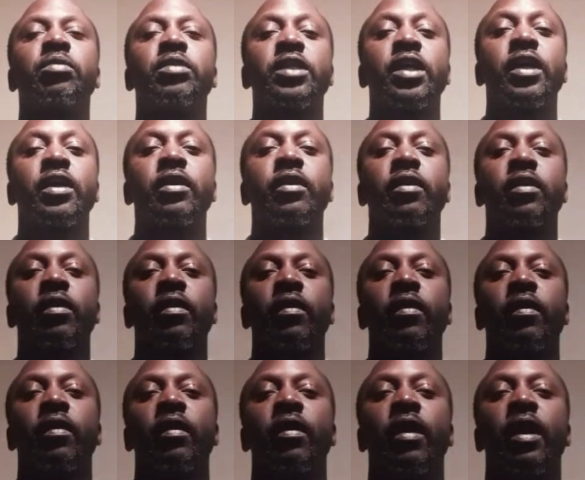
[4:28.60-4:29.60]
take,
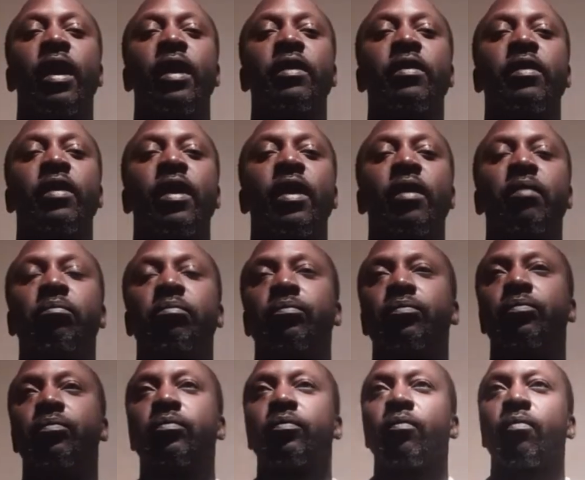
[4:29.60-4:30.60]
and
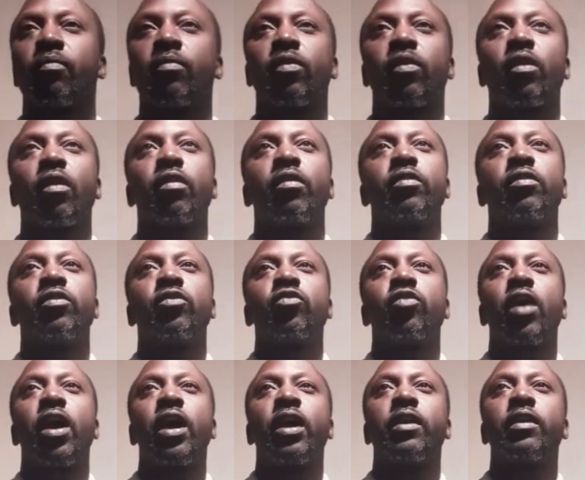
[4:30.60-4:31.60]
you
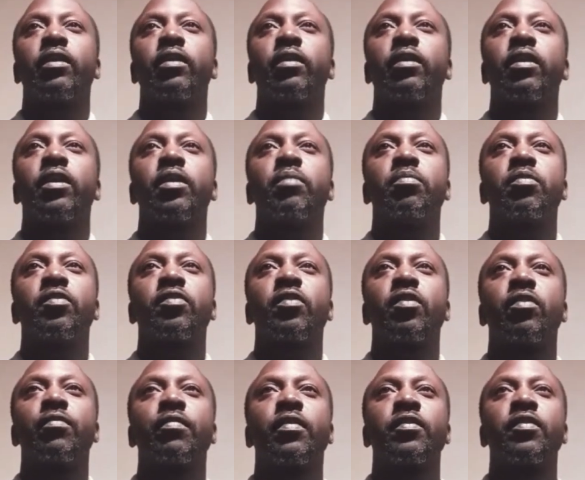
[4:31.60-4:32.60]
try and keep
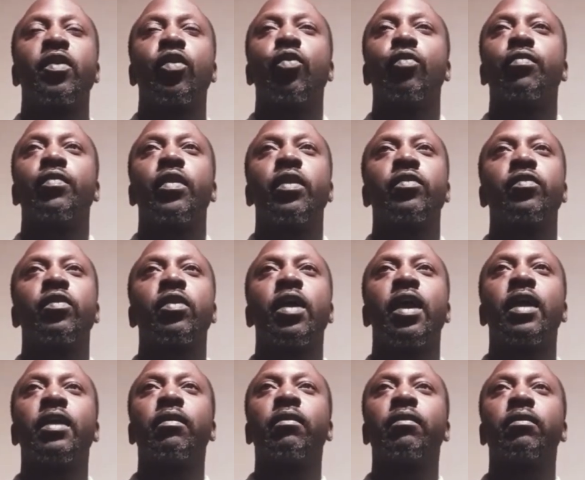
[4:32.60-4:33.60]
yourself as healthy as you
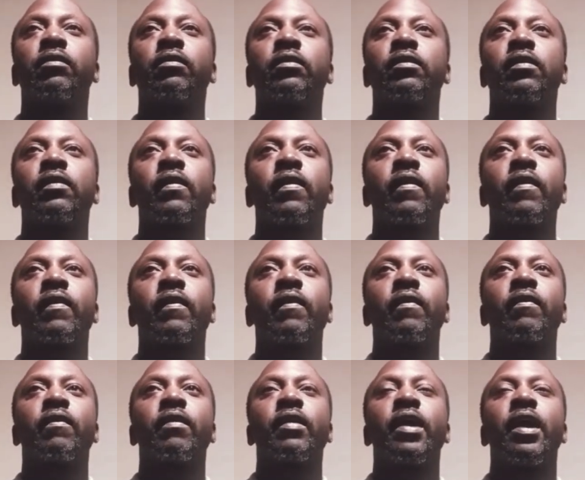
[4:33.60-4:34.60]
can,
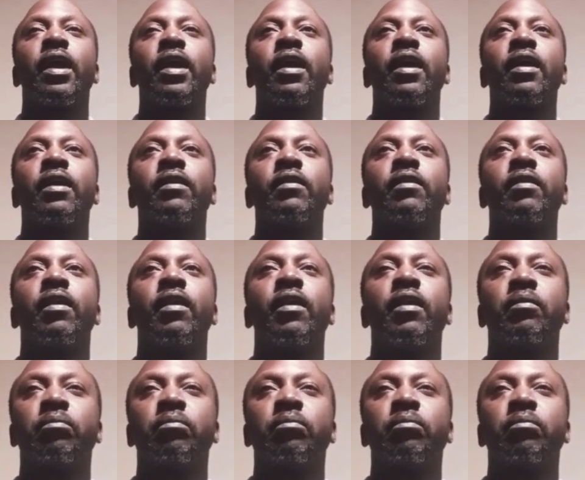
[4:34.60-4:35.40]
yeah. And